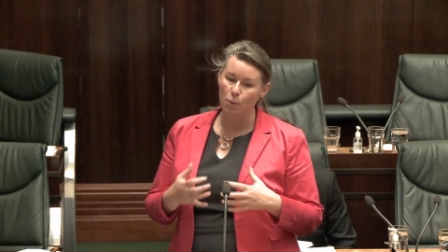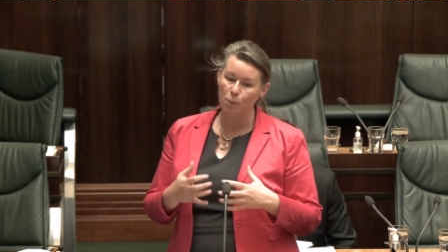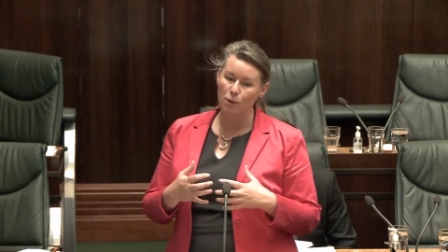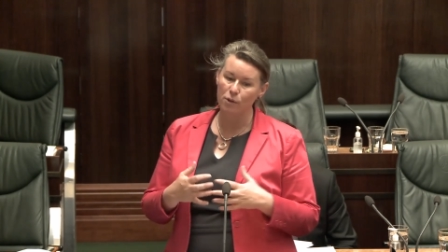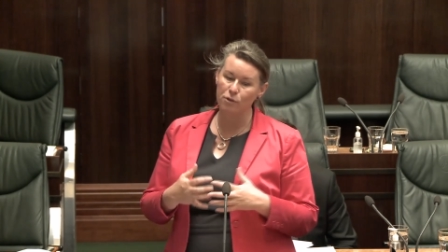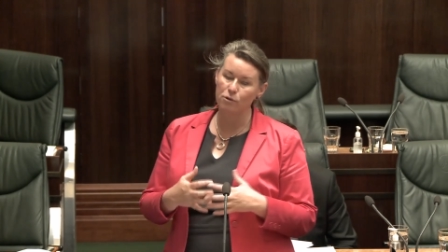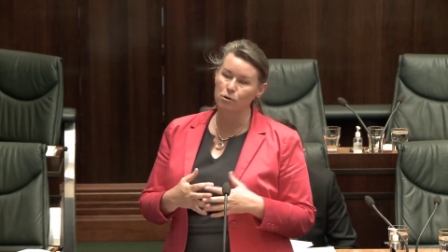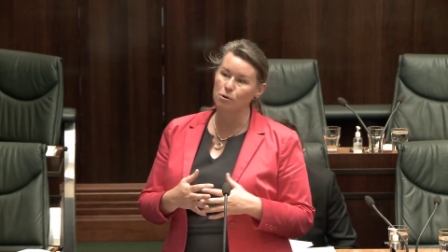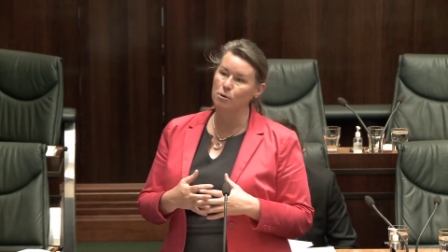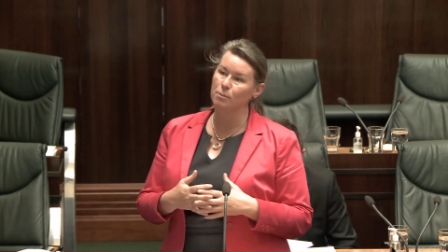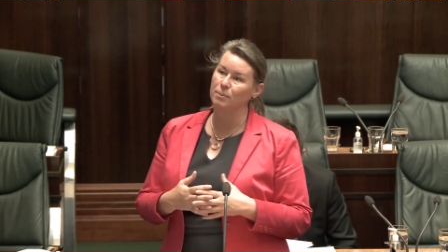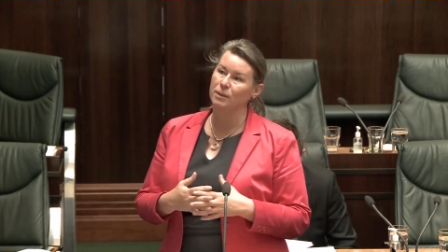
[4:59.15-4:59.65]

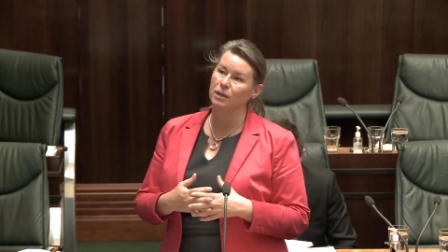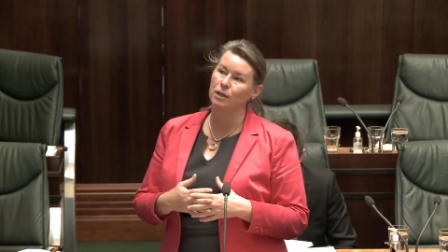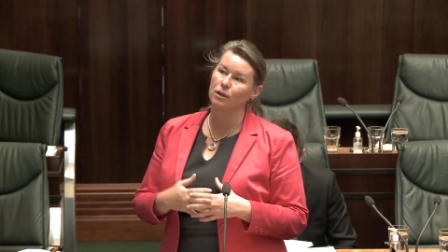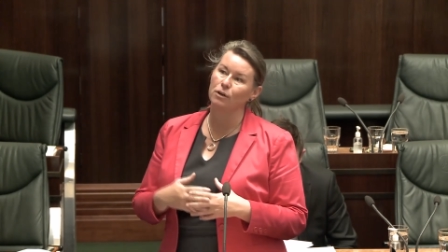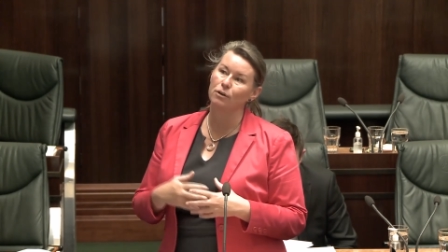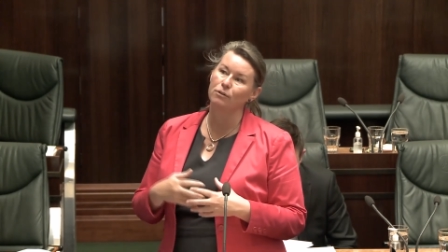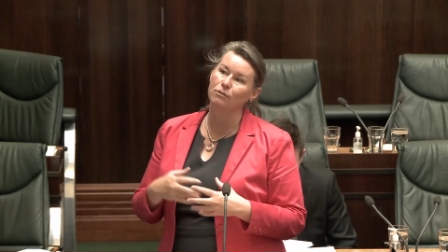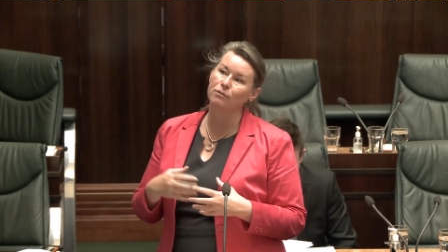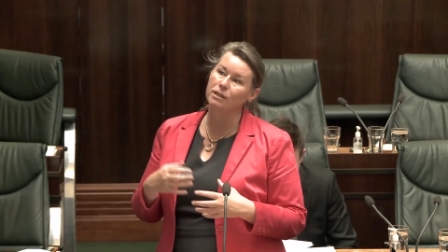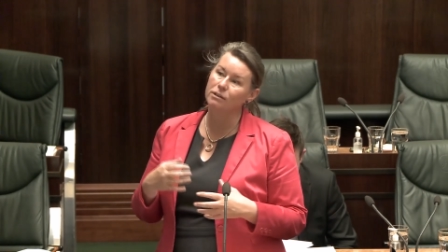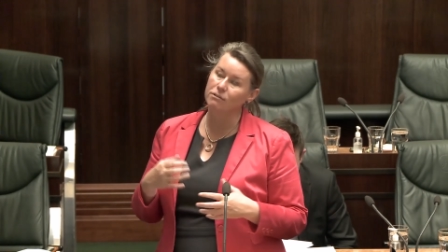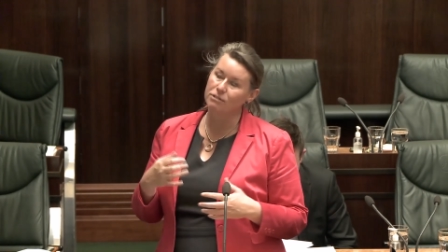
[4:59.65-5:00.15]
whether it be a
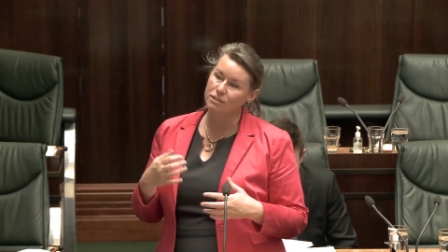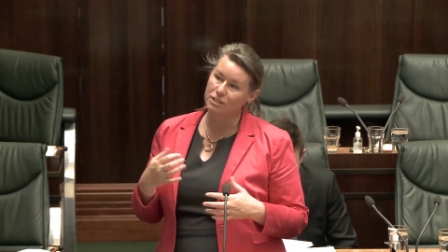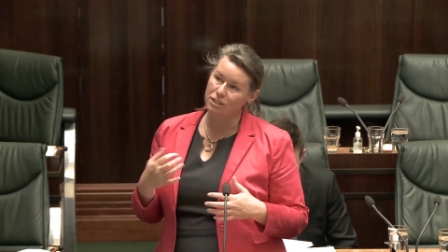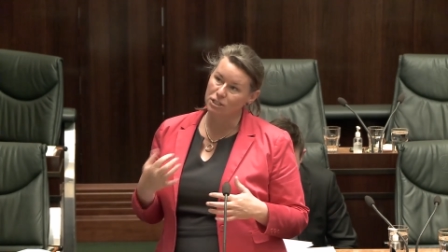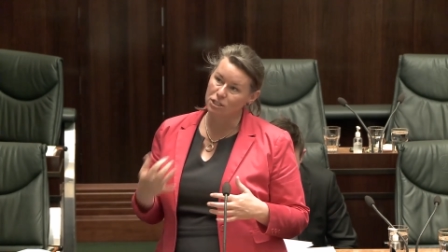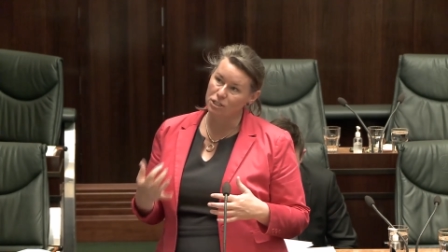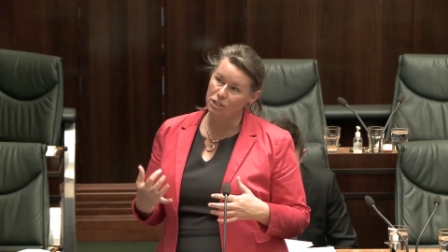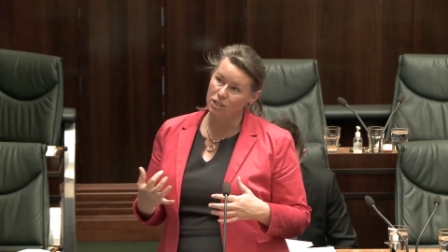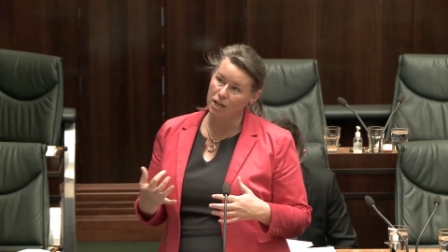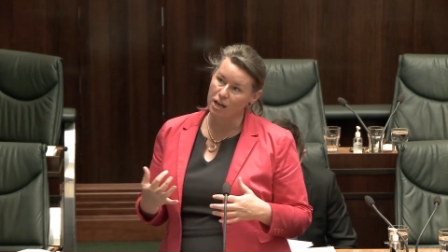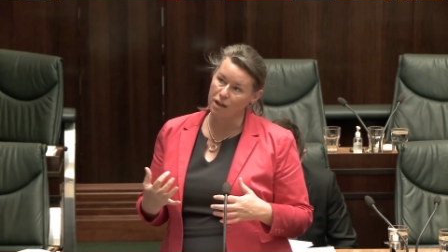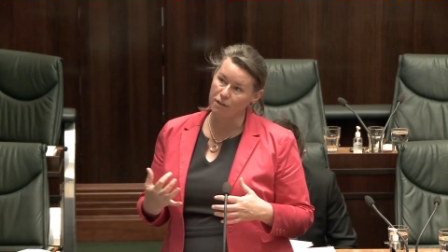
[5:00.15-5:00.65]
career as a
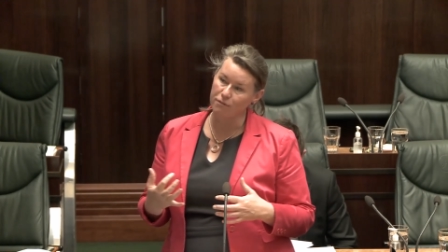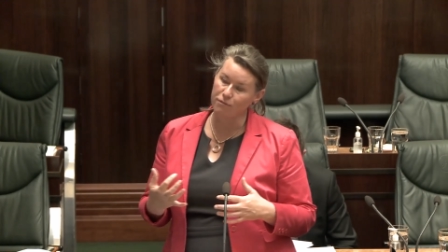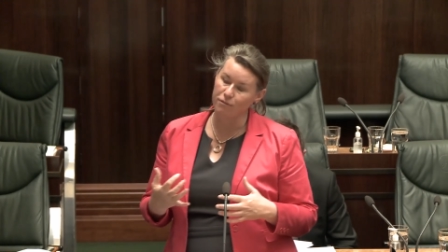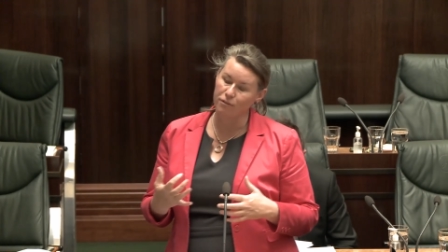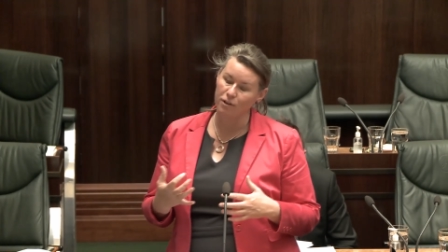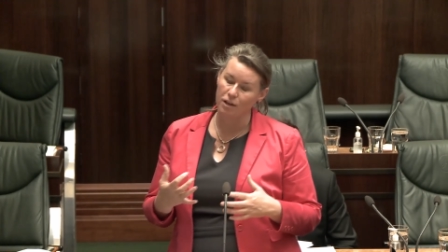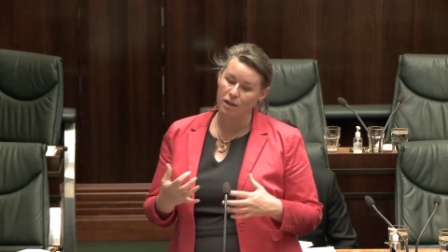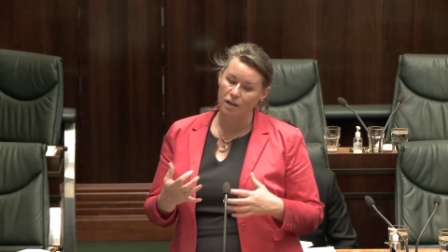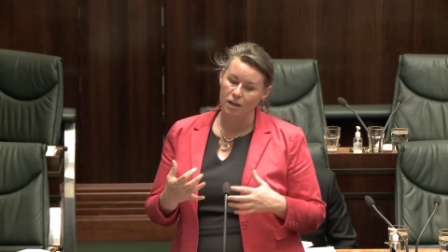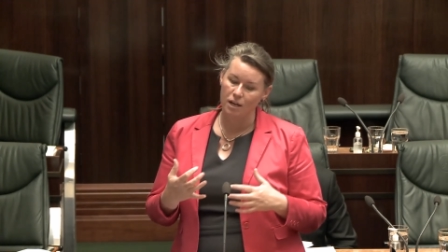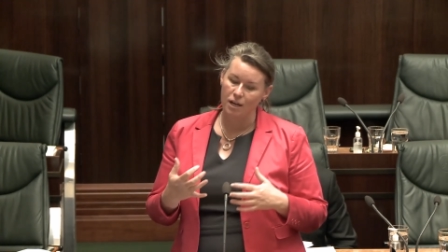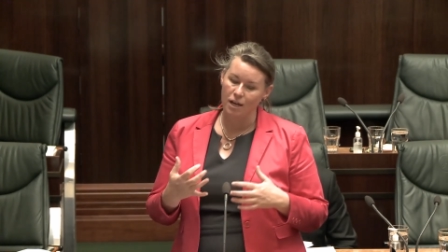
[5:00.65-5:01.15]
chef.
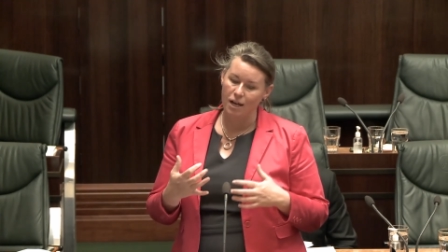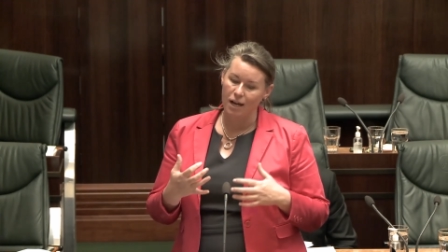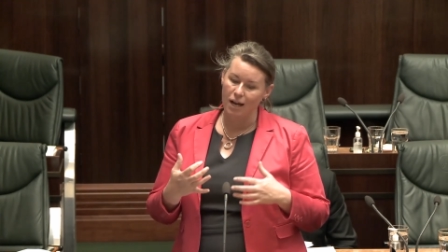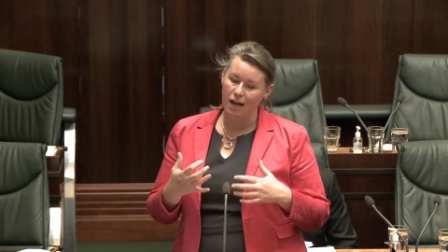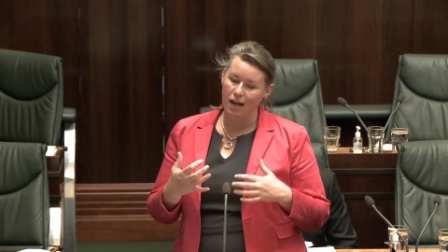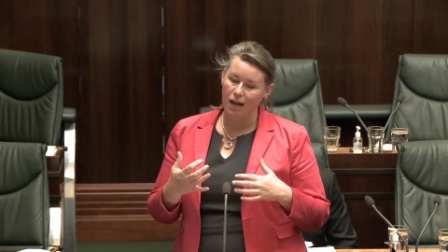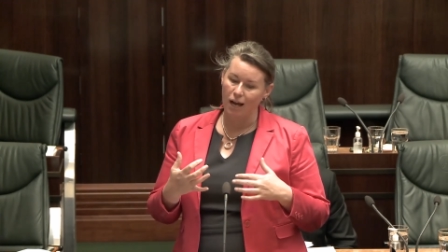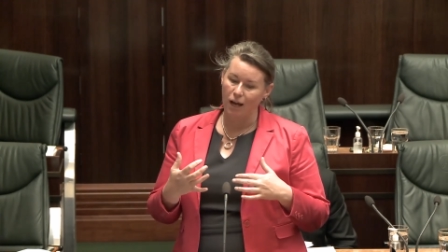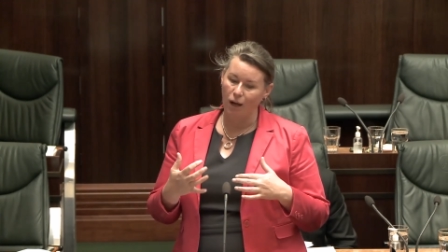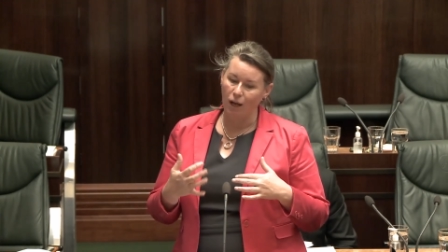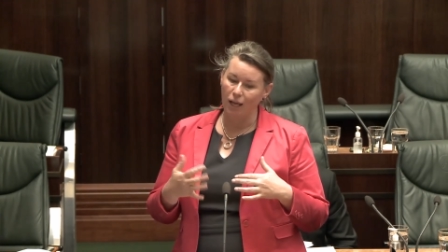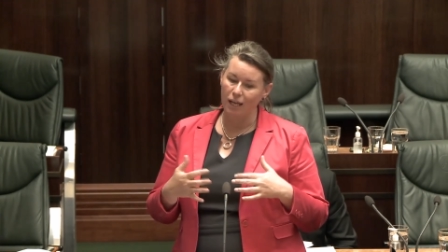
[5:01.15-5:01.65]

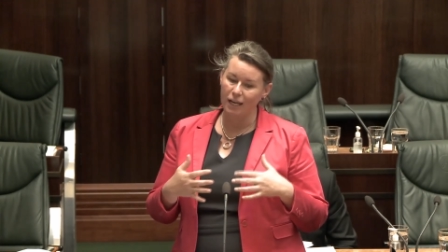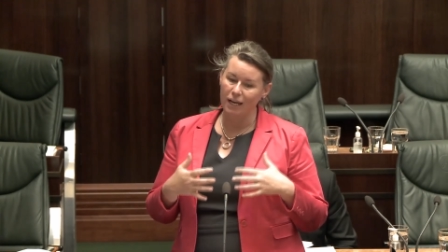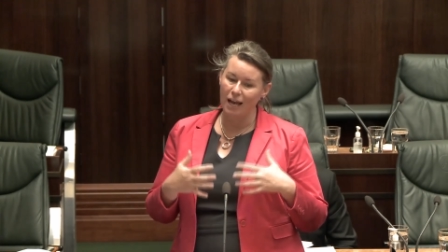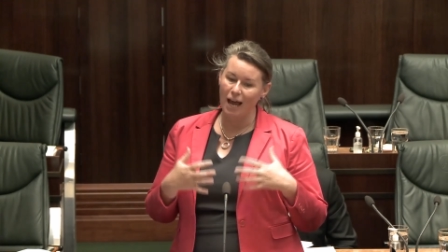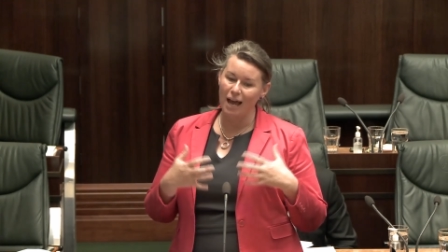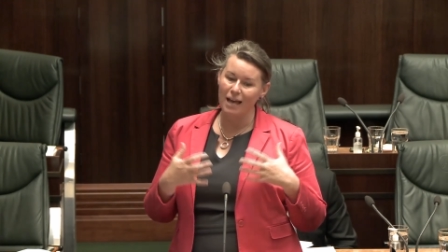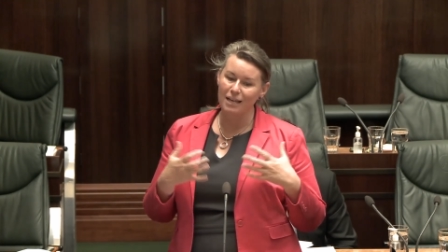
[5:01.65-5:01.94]
Uh, it